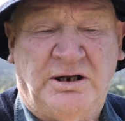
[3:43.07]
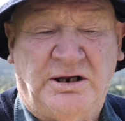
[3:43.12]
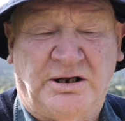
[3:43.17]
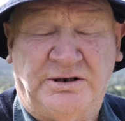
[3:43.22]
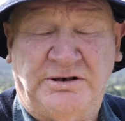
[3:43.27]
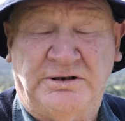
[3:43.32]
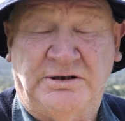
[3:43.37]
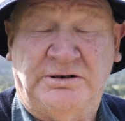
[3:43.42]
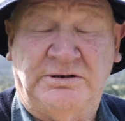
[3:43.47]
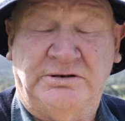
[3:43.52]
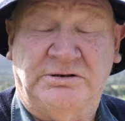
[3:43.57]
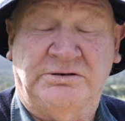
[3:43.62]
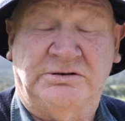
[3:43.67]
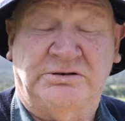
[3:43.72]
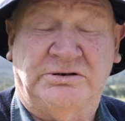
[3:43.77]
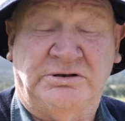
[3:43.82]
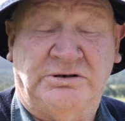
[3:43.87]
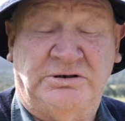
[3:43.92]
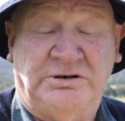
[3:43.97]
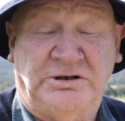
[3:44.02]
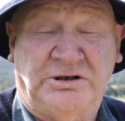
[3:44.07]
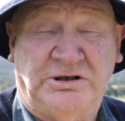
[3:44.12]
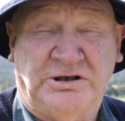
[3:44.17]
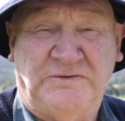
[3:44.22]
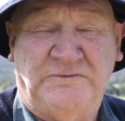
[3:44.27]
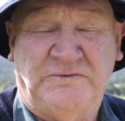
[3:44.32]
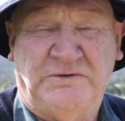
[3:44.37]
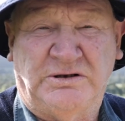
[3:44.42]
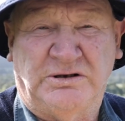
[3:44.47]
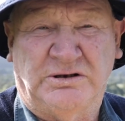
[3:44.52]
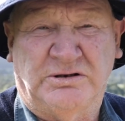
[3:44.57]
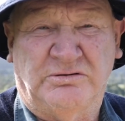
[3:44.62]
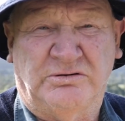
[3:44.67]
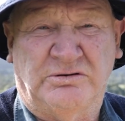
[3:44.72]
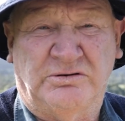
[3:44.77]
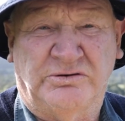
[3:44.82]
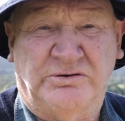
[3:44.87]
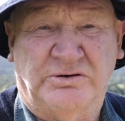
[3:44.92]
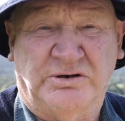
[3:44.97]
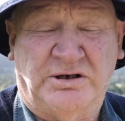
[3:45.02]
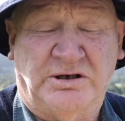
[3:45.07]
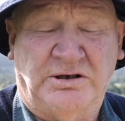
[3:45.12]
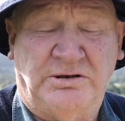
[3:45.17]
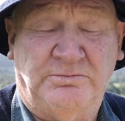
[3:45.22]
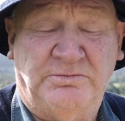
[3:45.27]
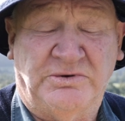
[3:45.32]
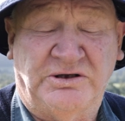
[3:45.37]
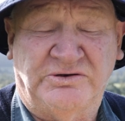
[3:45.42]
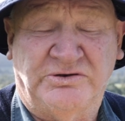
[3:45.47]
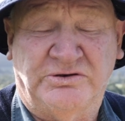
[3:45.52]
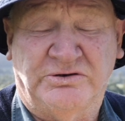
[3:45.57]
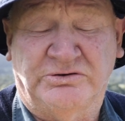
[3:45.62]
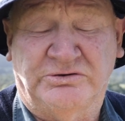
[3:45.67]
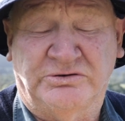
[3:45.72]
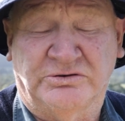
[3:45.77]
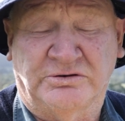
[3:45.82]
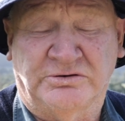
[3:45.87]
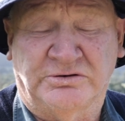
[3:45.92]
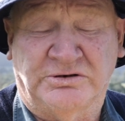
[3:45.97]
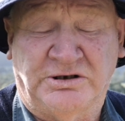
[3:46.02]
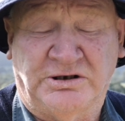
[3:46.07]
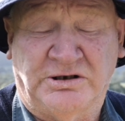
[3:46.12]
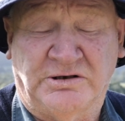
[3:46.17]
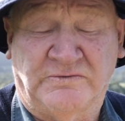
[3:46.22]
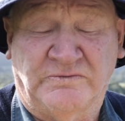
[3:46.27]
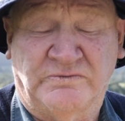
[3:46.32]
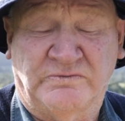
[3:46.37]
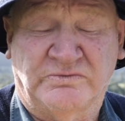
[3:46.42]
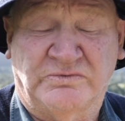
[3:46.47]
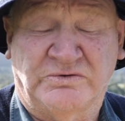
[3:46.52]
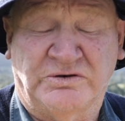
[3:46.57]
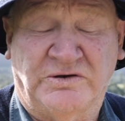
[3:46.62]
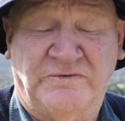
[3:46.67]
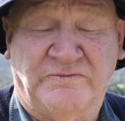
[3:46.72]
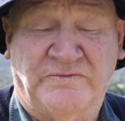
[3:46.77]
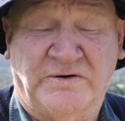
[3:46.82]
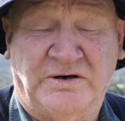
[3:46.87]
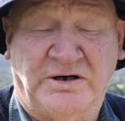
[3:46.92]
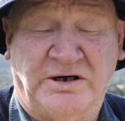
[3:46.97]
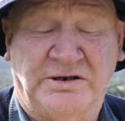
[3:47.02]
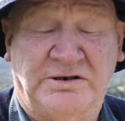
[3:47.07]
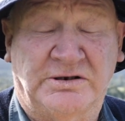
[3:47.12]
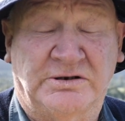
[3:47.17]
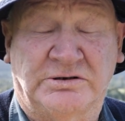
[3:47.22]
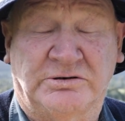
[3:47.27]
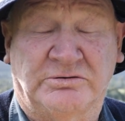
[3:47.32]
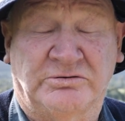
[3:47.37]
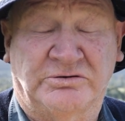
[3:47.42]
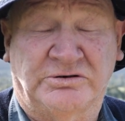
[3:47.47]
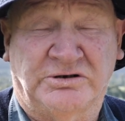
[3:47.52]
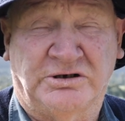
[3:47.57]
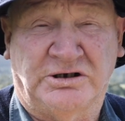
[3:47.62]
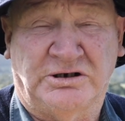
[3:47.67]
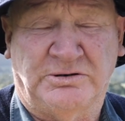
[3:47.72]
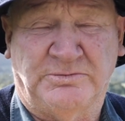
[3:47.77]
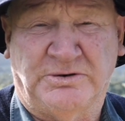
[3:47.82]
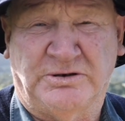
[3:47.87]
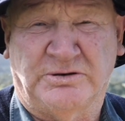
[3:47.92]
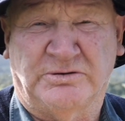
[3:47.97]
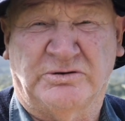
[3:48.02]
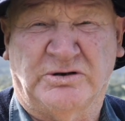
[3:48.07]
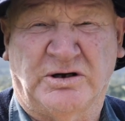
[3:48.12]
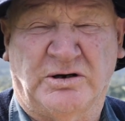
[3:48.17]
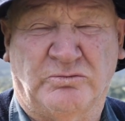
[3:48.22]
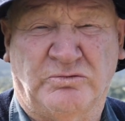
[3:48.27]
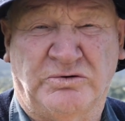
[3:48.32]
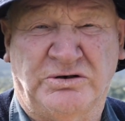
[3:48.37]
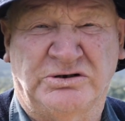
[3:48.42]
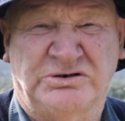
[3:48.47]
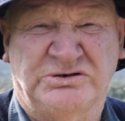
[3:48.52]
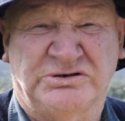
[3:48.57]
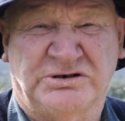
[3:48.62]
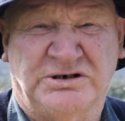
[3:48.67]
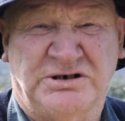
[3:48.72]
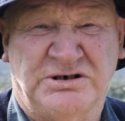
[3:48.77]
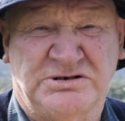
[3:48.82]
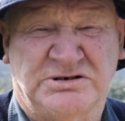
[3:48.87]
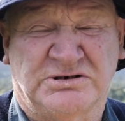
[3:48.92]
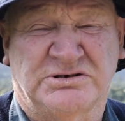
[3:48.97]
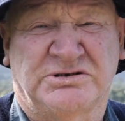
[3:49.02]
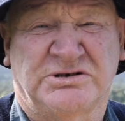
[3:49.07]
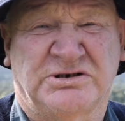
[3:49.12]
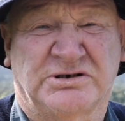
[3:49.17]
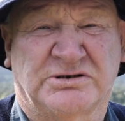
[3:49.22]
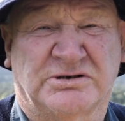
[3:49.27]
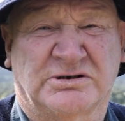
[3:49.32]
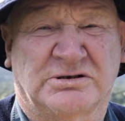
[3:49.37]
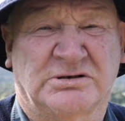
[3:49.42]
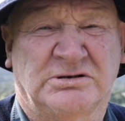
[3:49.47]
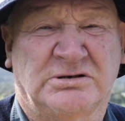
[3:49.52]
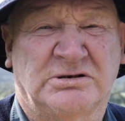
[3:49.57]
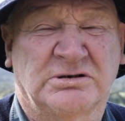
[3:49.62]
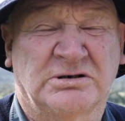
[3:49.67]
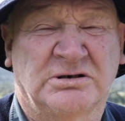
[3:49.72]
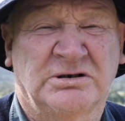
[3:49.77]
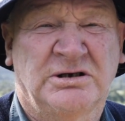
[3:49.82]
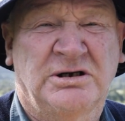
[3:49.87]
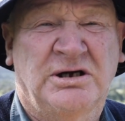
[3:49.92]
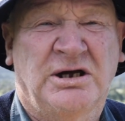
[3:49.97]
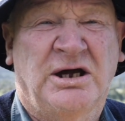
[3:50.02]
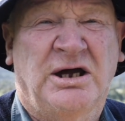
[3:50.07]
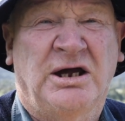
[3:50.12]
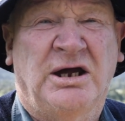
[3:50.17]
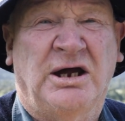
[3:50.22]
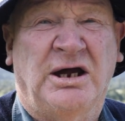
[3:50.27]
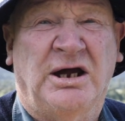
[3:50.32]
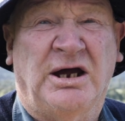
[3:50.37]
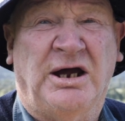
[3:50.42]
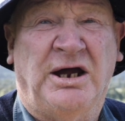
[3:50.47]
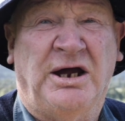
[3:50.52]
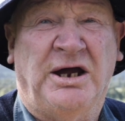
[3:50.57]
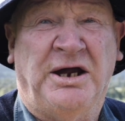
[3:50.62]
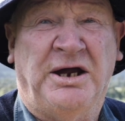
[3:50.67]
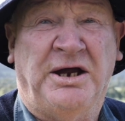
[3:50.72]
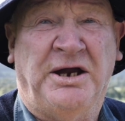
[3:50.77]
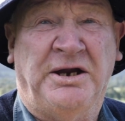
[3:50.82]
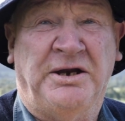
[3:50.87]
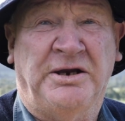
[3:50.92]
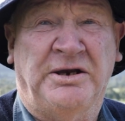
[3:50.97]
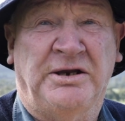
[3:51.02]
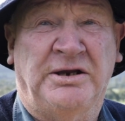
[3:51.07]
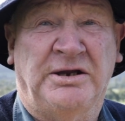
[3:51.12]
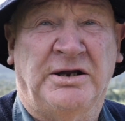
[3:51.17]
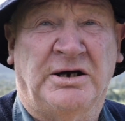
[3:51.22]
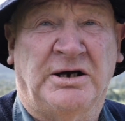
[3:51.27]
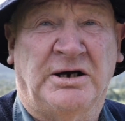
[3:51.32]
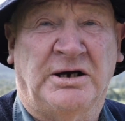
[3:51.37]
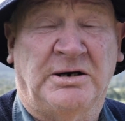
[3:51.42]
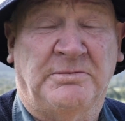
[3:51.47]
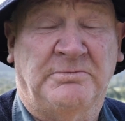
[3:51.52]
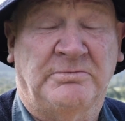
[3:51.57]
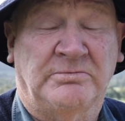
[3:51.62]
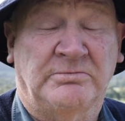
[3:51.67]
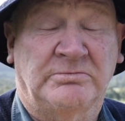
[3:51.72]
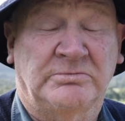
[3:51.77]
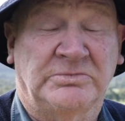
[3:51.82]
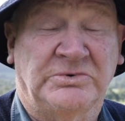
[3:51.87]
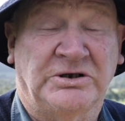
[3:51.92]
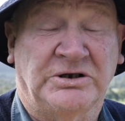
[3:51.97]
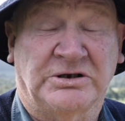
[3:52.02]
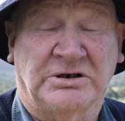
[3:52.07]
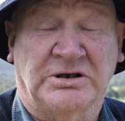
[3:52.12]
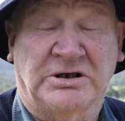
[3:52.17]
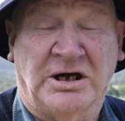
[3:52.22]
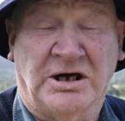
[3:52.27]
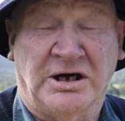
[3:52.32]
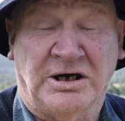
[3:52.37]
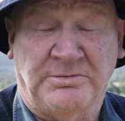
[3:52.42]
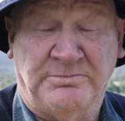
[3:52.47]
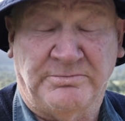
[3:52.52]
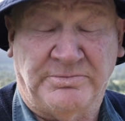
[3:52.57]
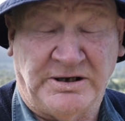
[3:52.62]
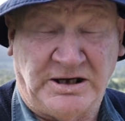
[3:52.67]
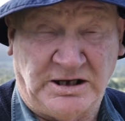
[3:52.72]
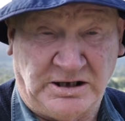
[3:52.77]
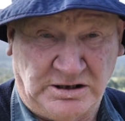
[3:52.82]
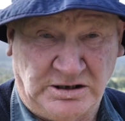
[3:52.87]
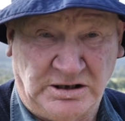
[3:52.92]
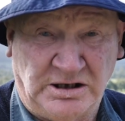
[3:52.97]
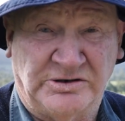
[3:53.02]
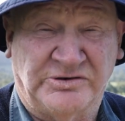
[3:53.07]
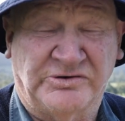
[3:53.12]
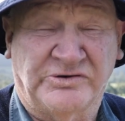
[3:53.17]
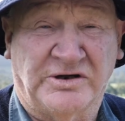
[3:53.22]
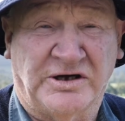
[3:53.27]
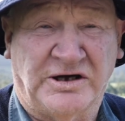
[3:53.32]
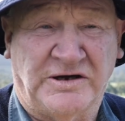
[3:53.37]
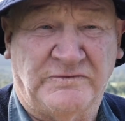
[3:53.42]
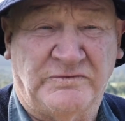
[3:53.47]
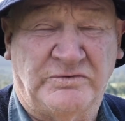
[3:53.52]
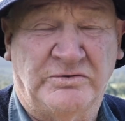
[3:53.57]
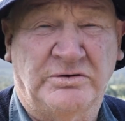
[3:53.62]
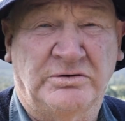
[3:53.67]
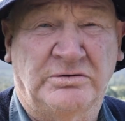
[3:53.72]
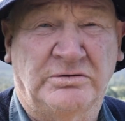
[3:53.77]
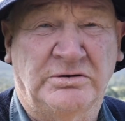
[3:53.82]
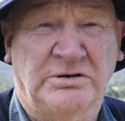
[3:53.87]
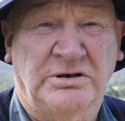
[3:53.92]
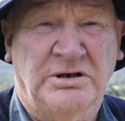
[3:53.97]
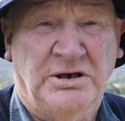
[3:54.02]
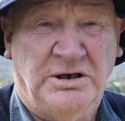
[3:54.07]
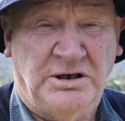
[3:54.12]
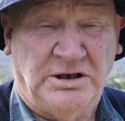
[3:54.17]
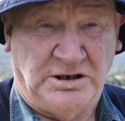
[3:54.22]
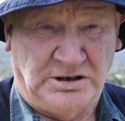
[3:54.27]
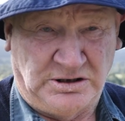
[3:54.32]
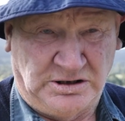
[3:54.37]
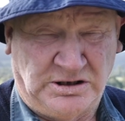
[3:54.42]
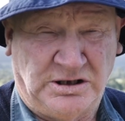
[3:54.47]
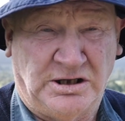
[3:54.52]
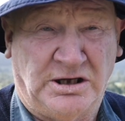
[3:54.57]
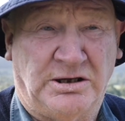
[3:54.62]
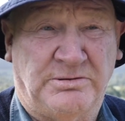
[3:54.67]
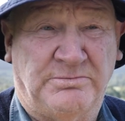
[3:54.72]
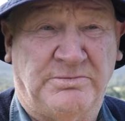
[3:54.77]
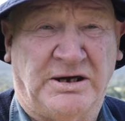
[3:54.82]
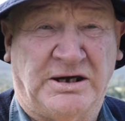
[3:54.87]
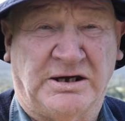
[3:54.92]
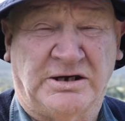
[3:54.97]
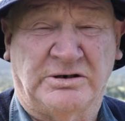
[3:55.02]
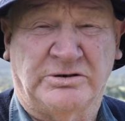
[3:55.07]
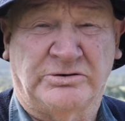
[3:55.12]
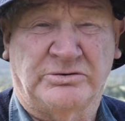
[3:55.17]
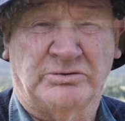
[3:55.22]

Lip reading: And then in the evening there was a message on our CFA that there was going to be a wind change at 6 o'clock, and it came back, it saved ruin, and it came back and